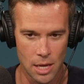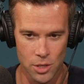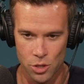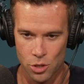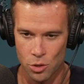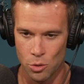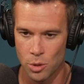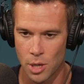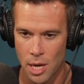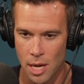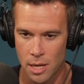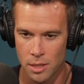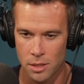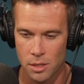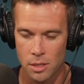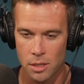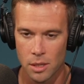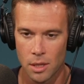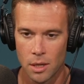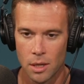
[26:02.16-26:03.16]
as soon
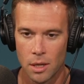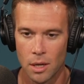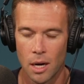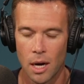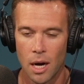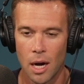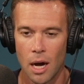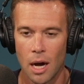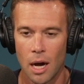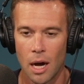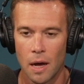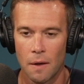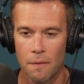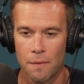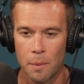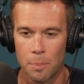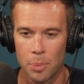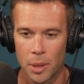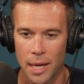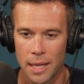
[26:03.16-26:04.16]
as
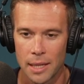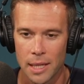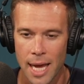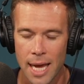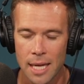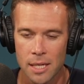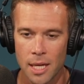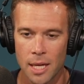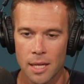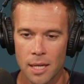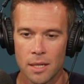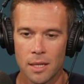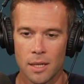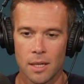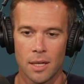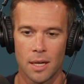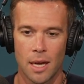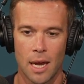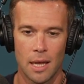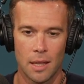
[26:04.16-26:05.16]
the plane landed
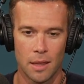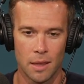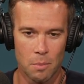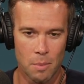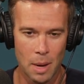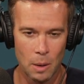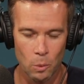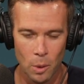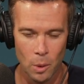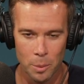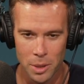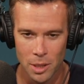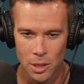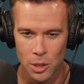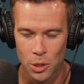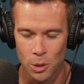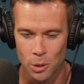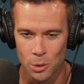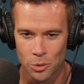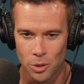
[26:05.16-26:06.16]
and the men, women,
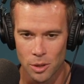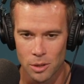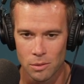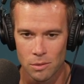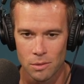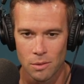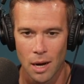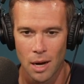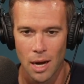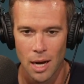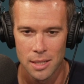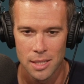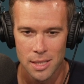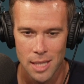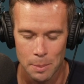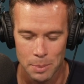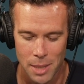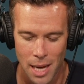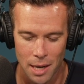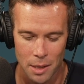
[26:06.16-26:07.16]
and children
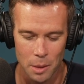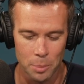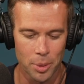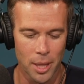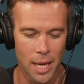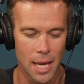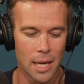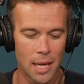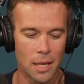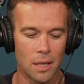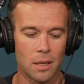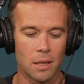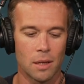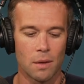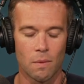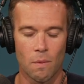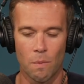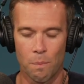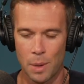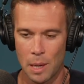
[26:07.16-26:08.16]
stepped out of the plane,
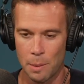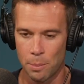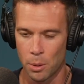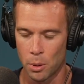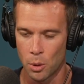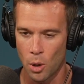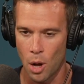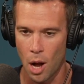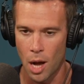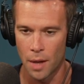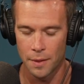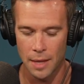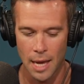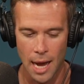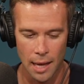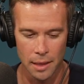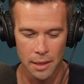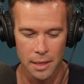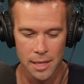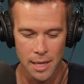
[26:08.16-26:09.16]
people on the
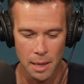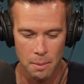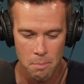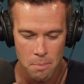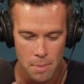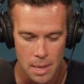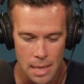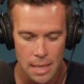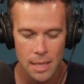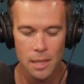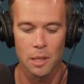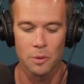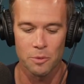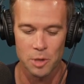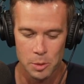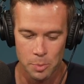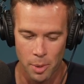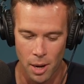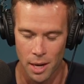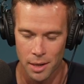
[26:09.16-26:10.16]
island immediately
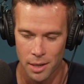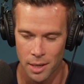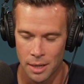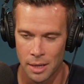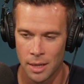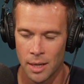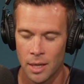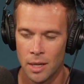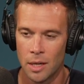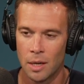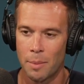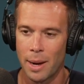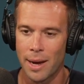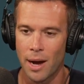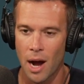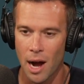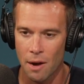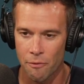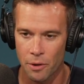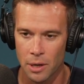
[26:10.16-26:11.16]
responded by
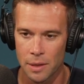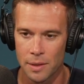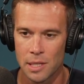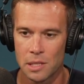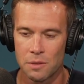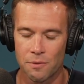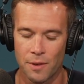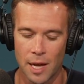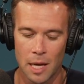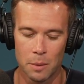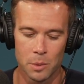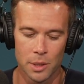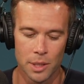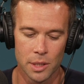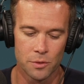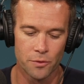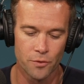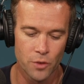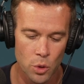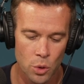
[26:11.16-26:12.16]
offering these
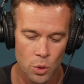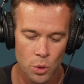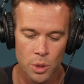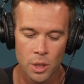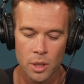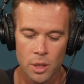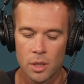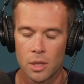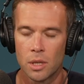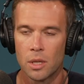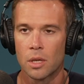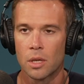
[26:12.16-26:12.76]
families food,